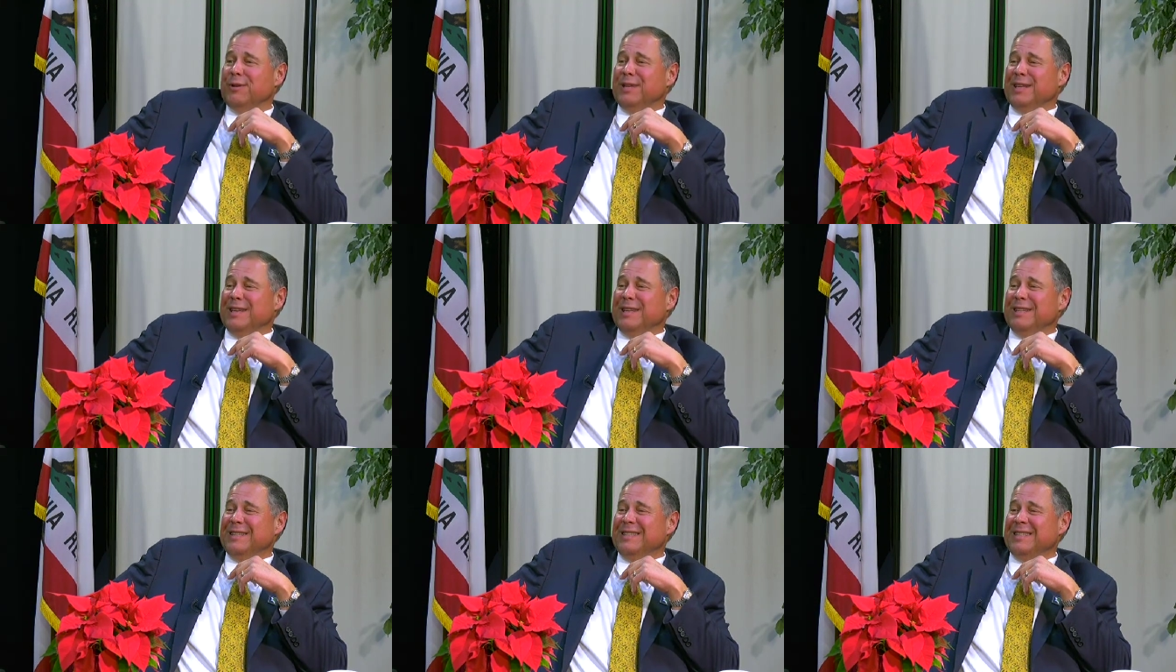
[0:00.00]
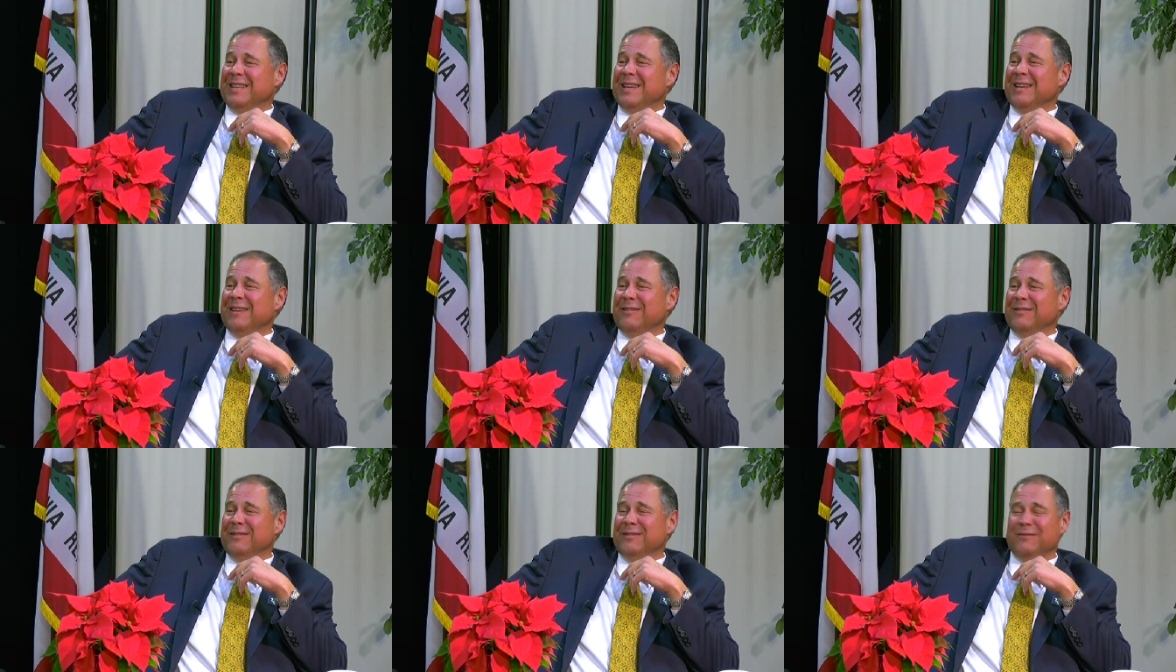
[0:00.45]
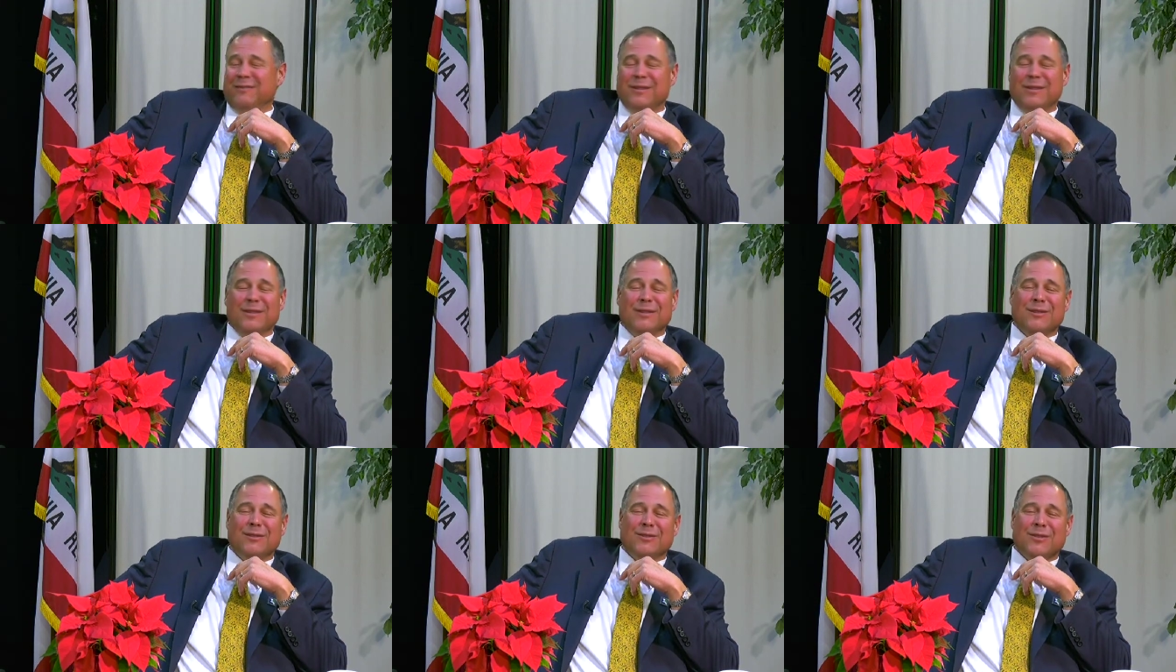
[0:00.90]
really entailed if
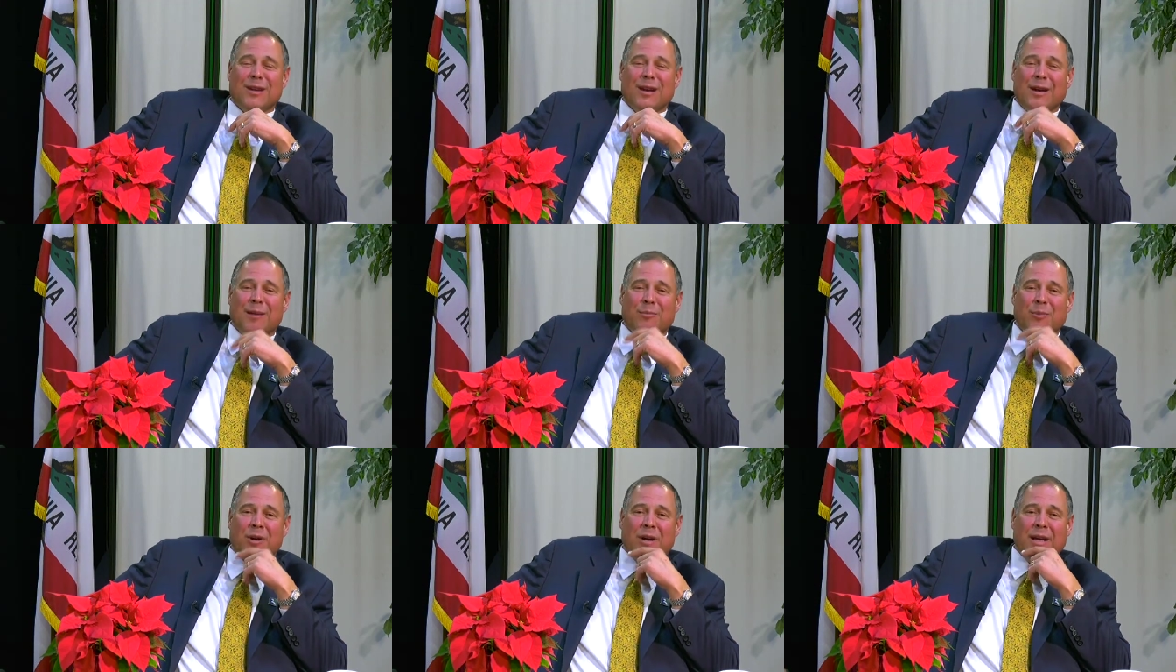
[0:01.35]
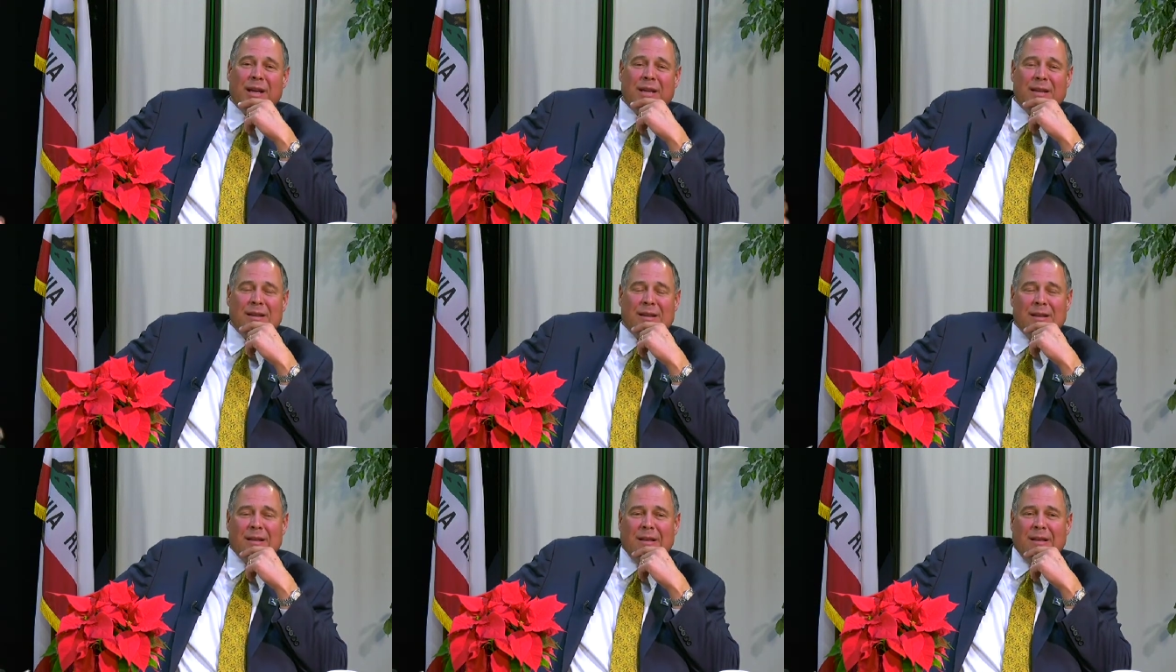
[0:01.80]
you yeah. did the job right.